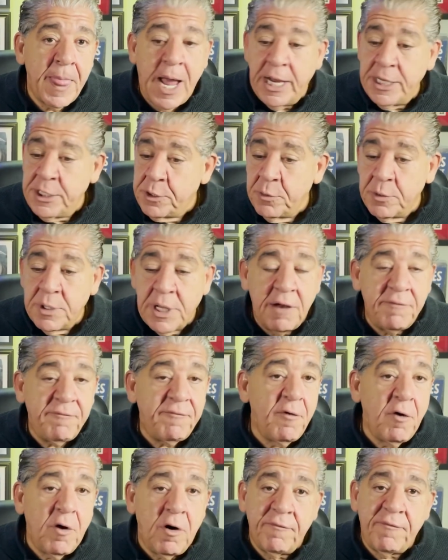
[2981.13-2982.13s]
I do that
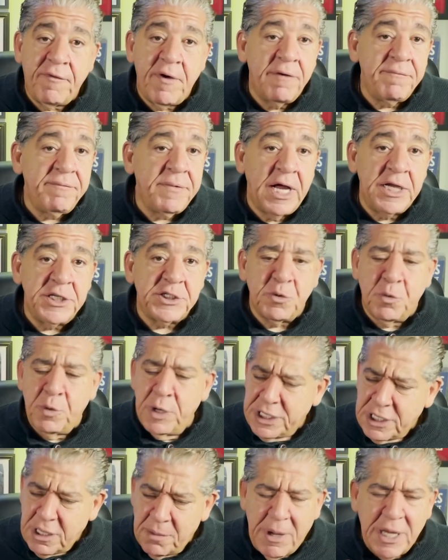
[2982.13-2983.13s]
four or five nights a
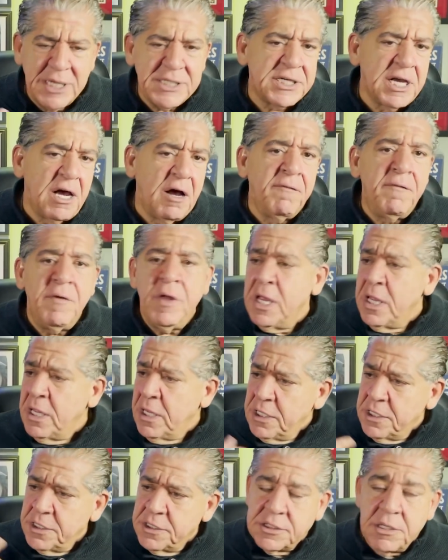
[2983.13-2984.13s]
week to
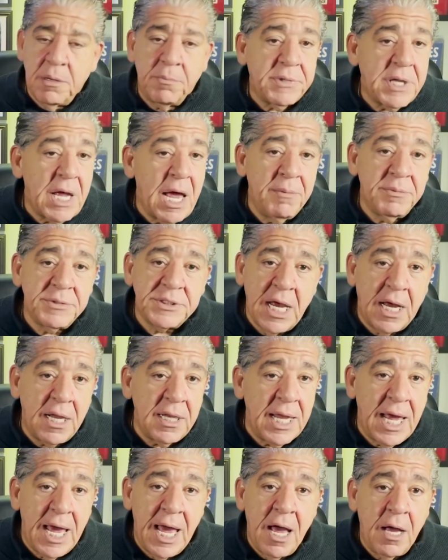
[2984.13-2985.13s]
myself, sometimes out
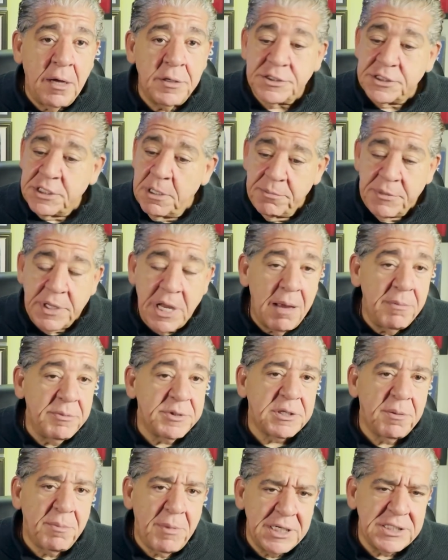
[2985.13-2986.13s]
loud,
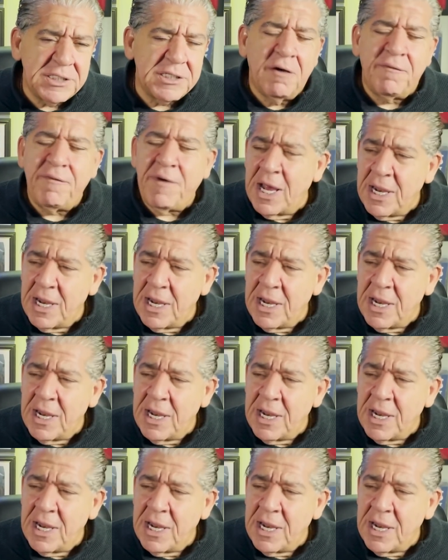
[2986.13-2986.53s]
sometimes to myself.